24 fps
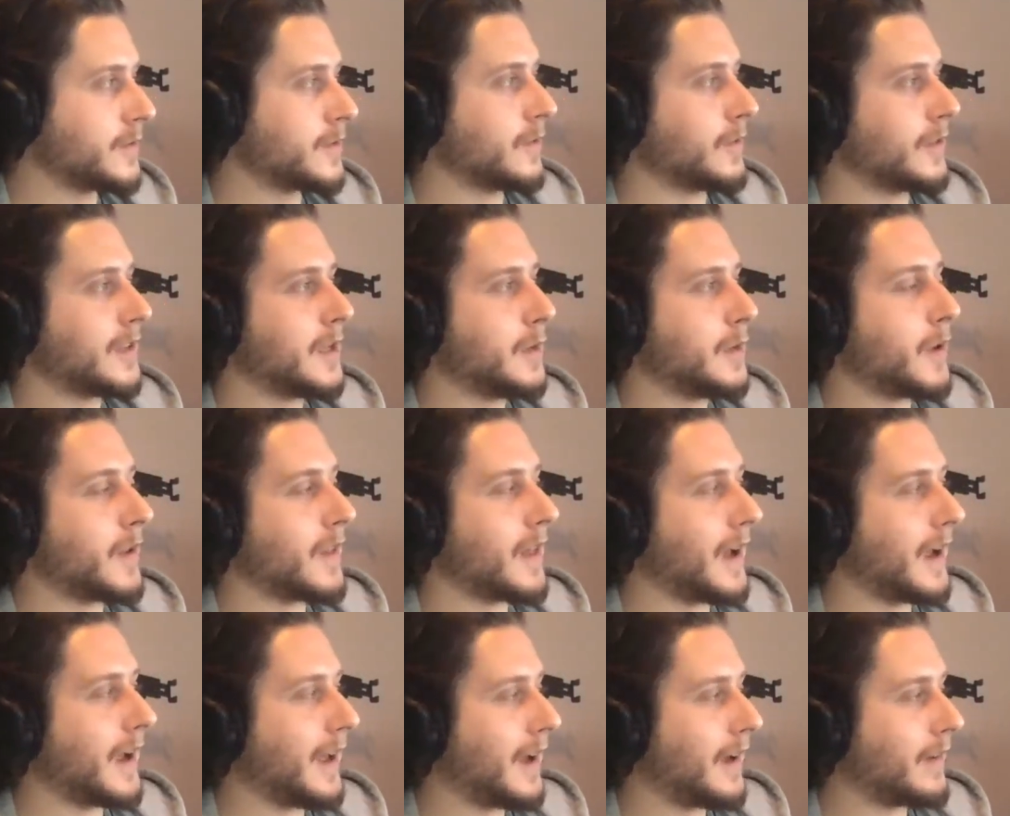So keep an
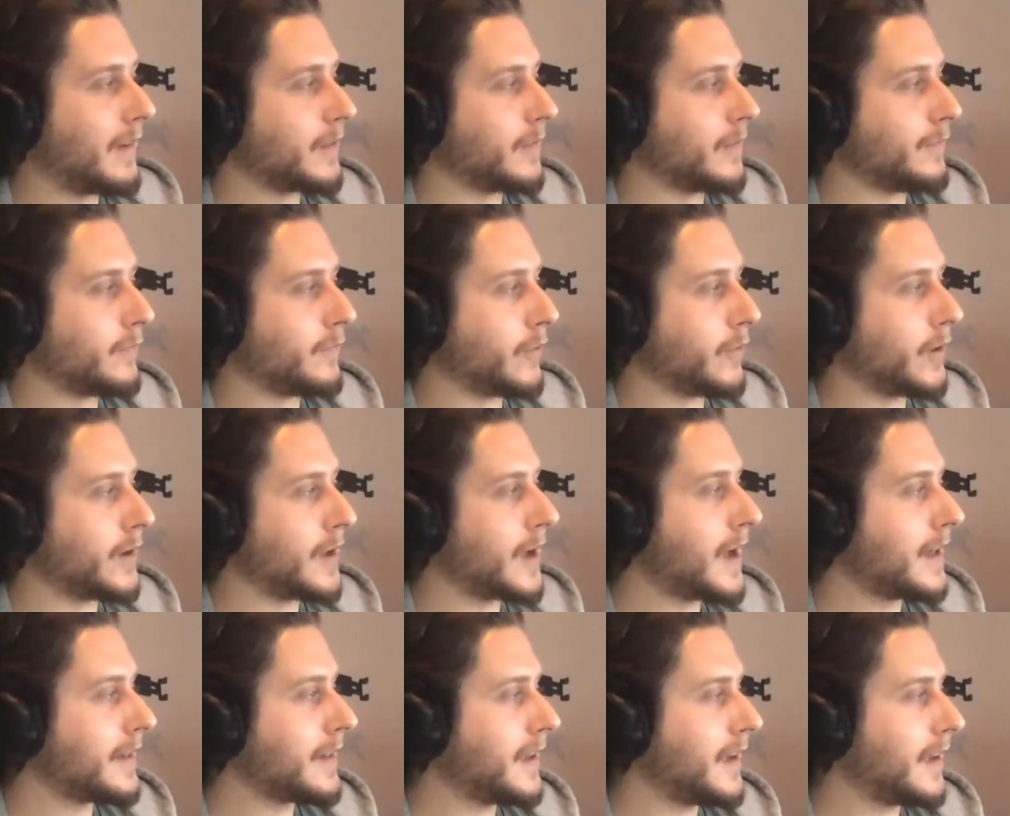eye out for
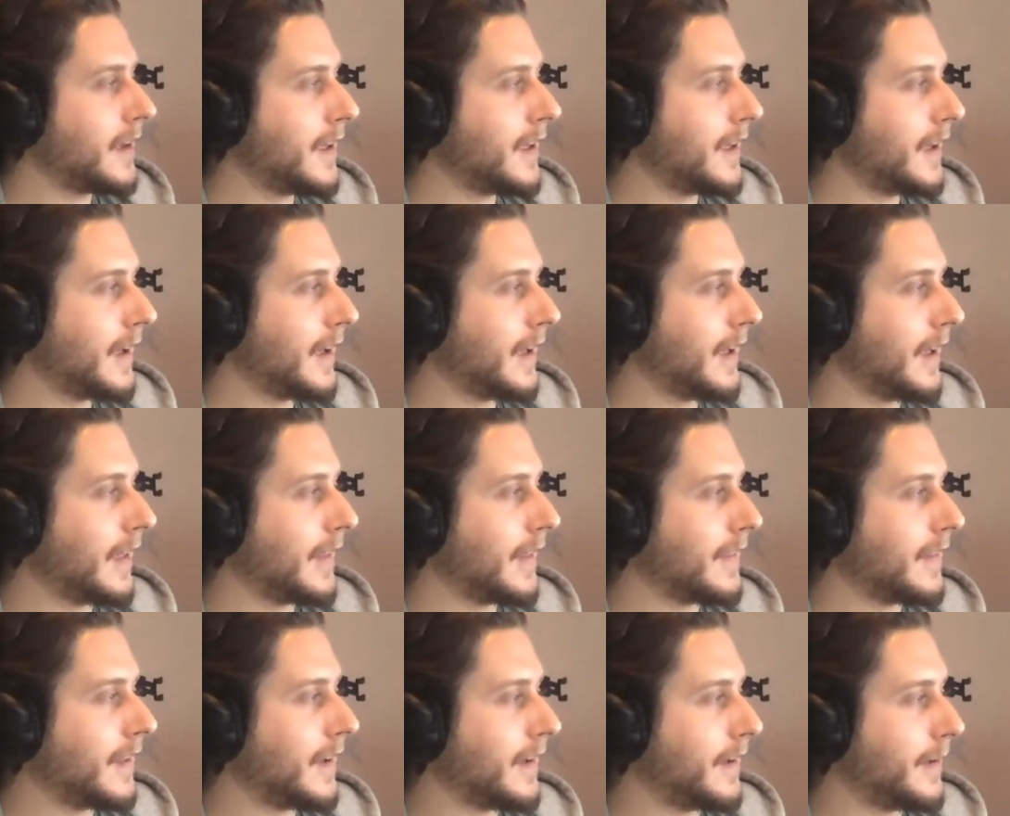that.
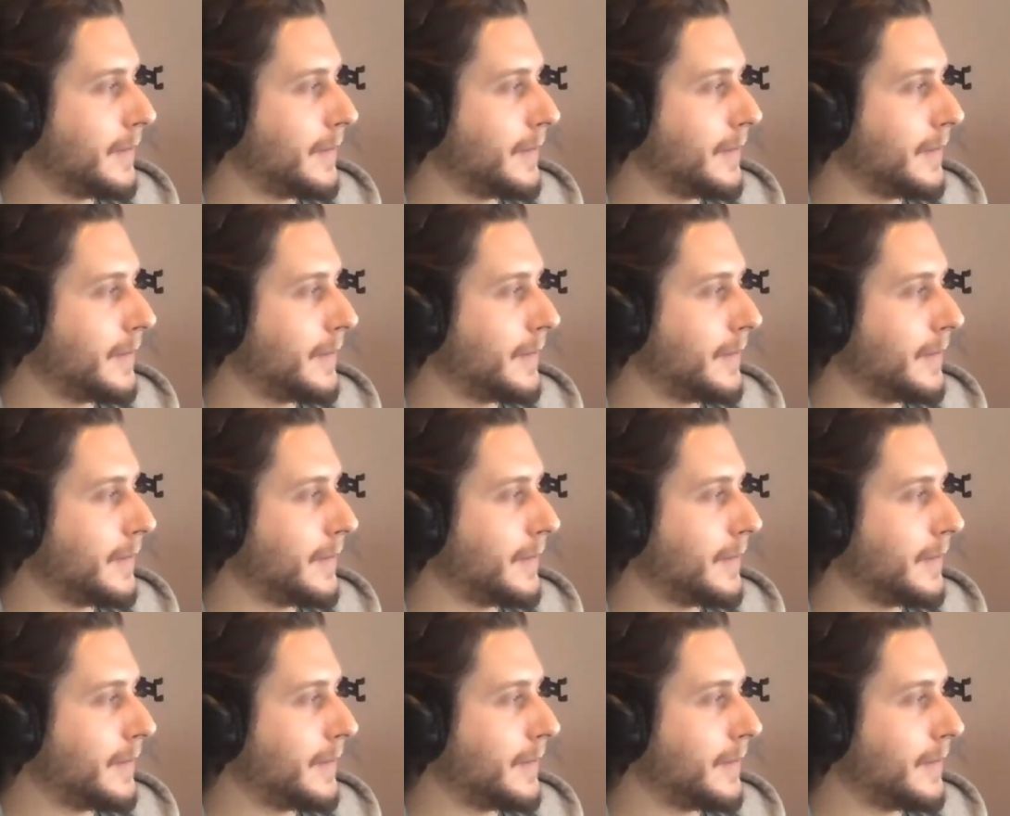And